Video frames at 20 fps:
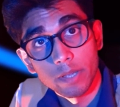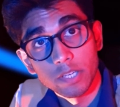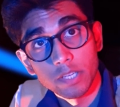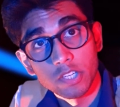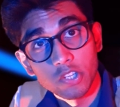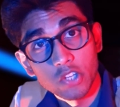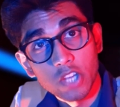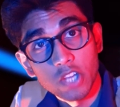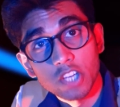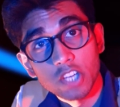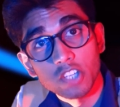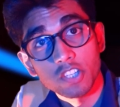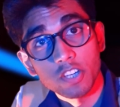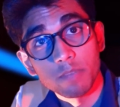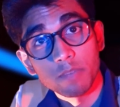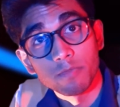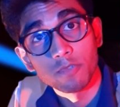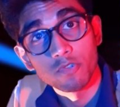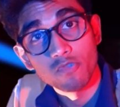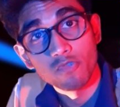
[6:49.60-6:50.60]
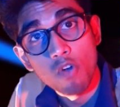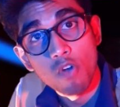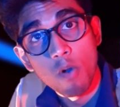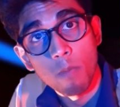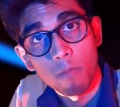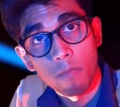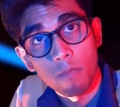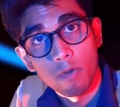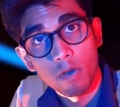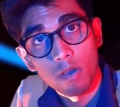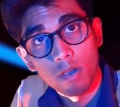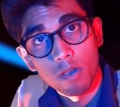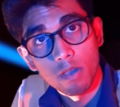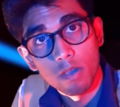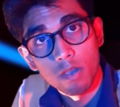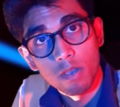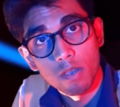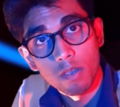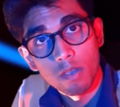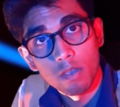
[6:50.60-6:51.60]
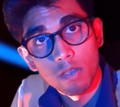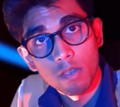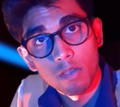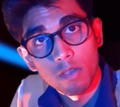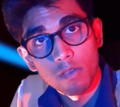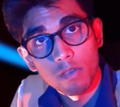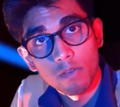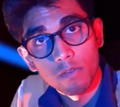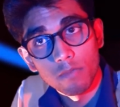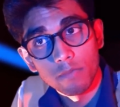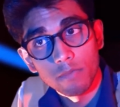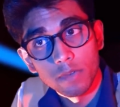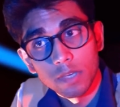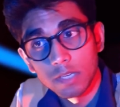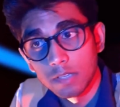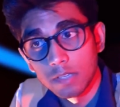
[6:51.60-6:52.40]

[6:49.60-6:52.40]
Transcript: a tear shaped drop when